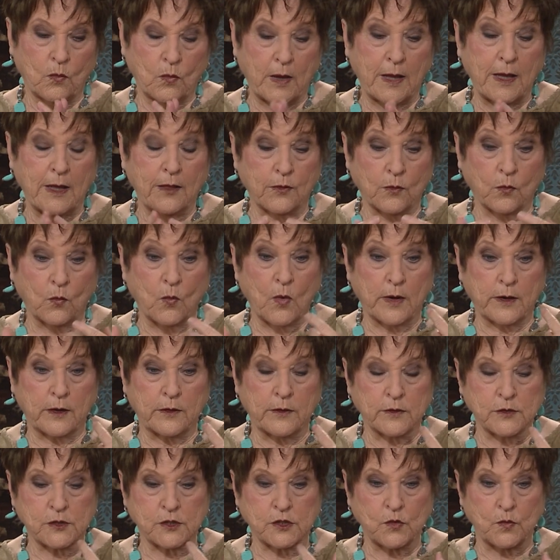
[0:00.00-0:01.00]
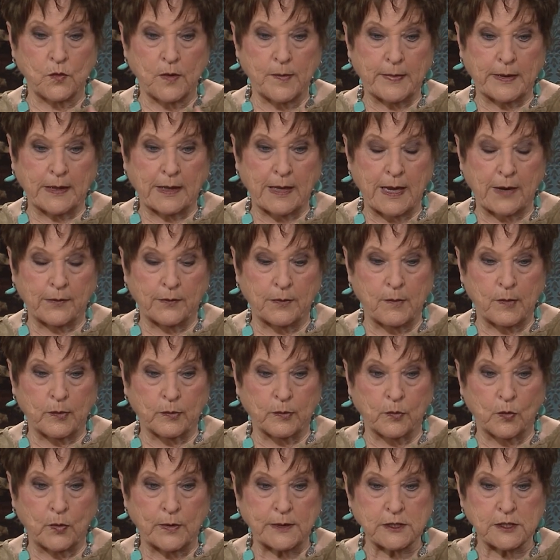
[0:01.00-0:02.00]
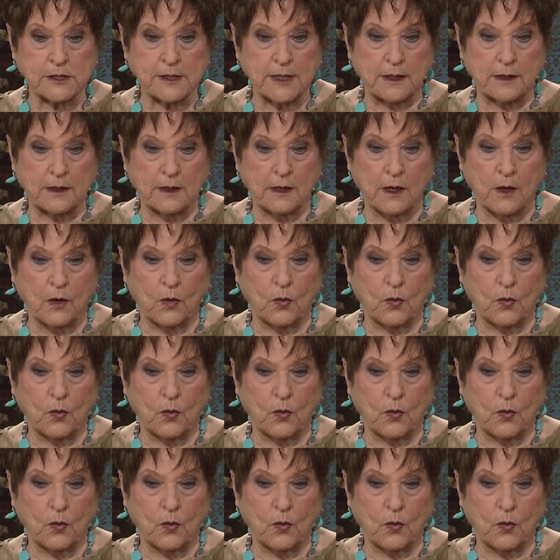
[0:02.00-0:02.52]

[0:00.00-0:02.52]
either one of those two women, I can't remember which, said,